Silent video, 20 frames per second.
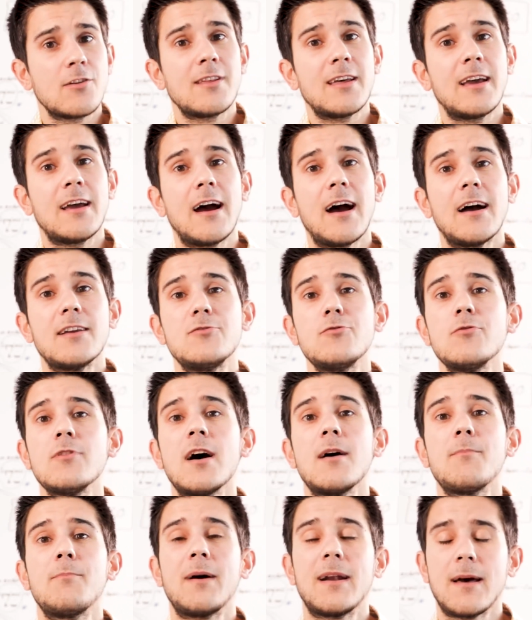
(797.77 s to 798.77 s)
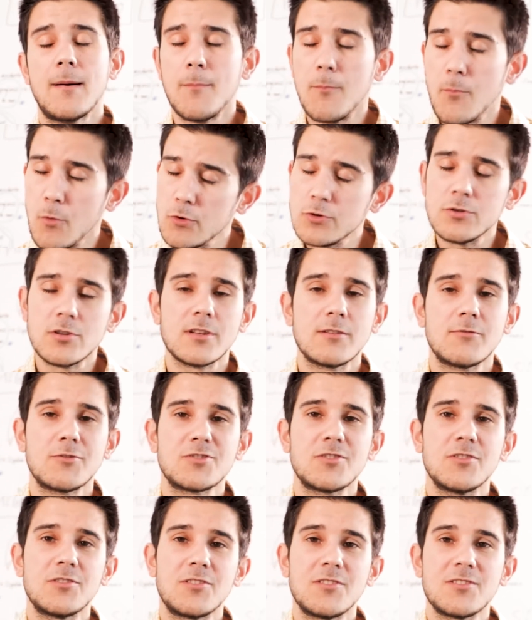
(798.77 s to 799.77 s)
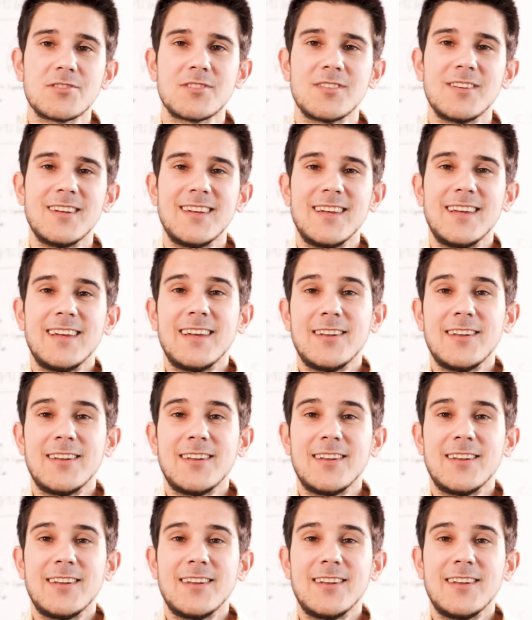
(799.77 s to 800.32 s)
I hope it has been helpful for many of you.